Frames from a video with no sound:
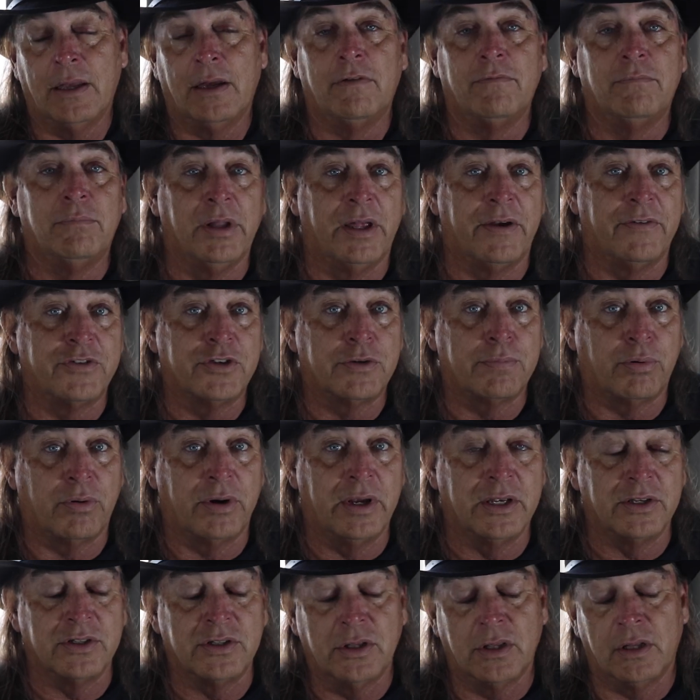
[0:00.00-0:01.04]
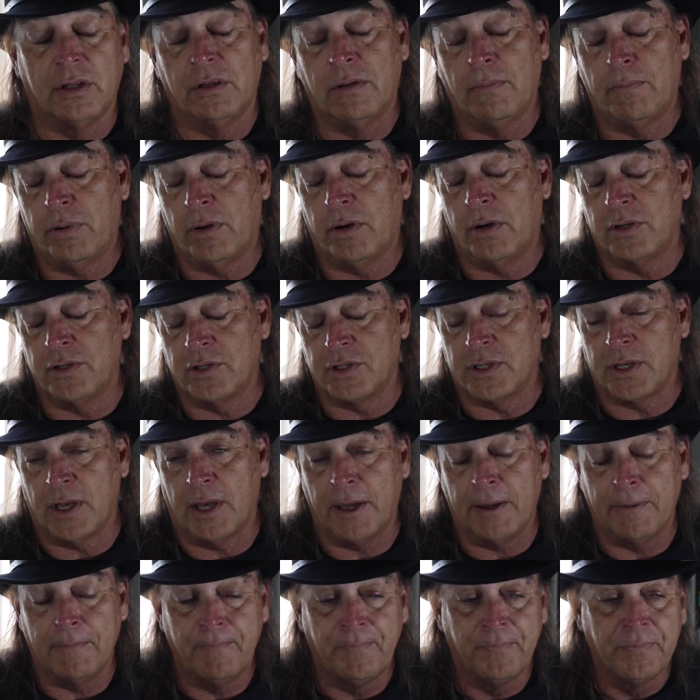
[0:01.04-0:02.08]
of Bluff Springs and the LaBarge
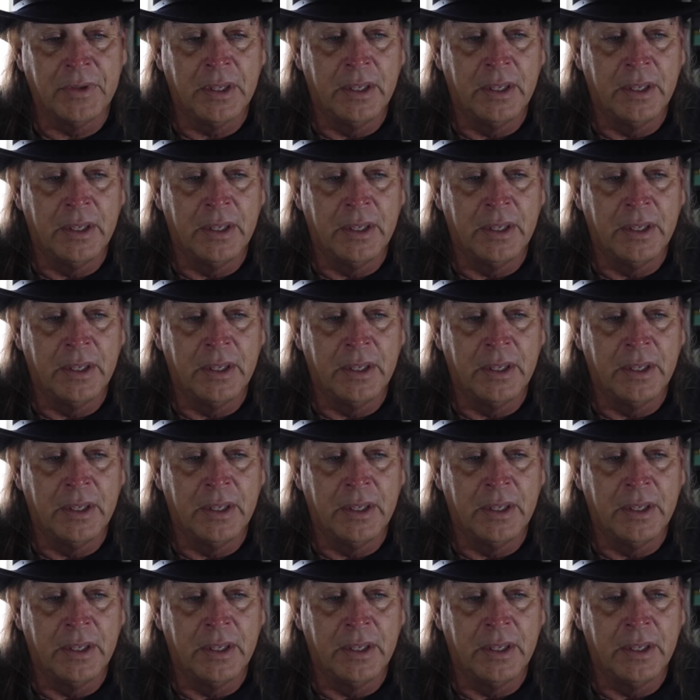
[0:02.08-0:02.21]
side